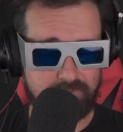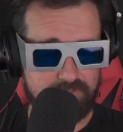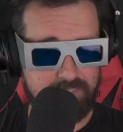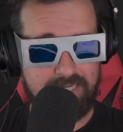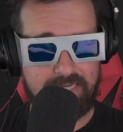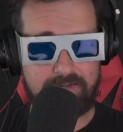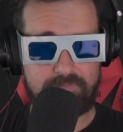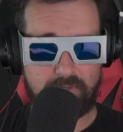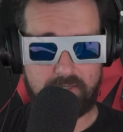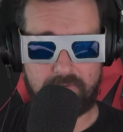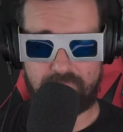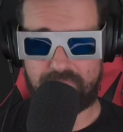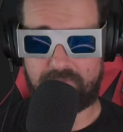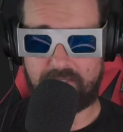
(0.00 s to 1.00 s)
deem
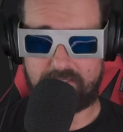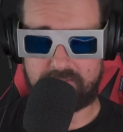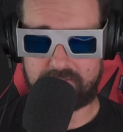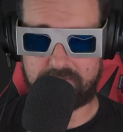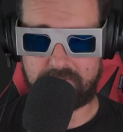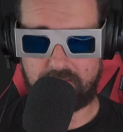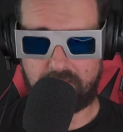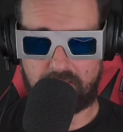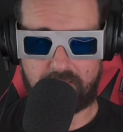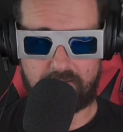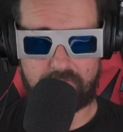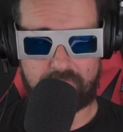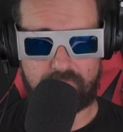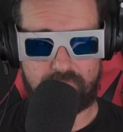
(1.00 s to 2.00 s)
that it's,
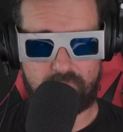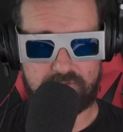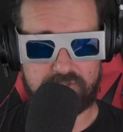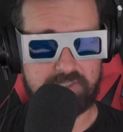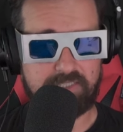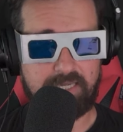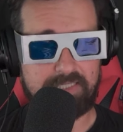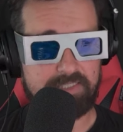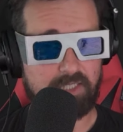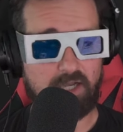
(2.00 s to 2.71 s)
uh, let's just say, has a